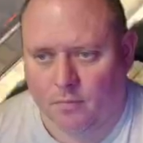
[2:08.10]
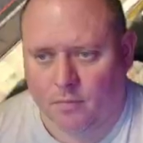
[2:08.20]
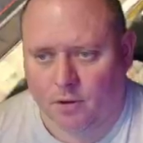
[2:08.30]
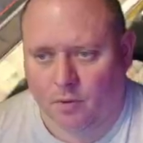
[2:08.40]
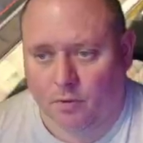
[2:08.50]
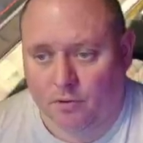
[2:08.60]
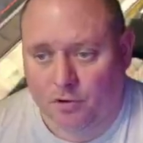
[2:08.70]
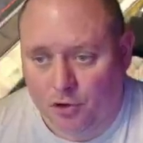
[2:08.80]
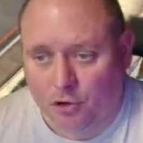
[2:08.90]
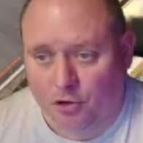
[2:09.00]
We've
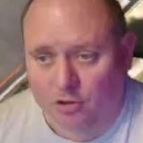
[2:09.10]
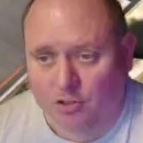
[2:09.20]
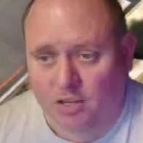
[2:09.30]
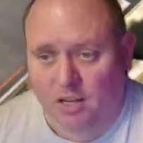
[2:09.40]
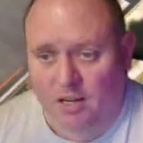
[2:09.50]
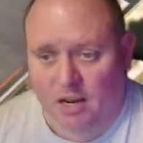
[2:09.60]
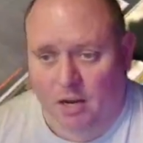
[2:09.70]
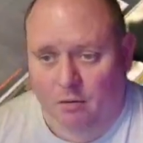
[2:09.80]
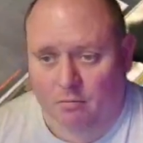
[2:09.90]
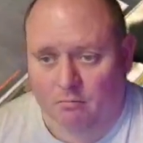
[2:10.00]
just taken
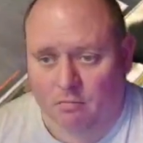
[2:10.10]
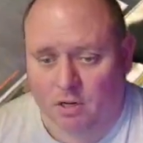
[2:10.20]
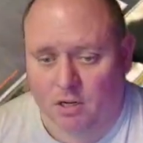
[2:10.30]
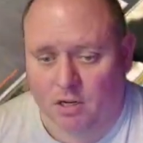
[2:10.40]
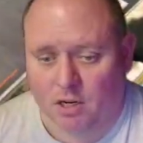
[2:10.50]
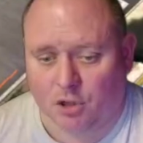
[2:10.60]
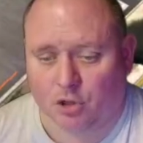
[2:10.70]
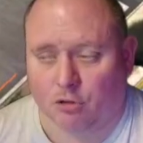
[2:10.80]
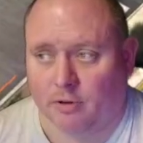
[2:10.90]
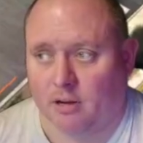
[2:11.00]
out a turret.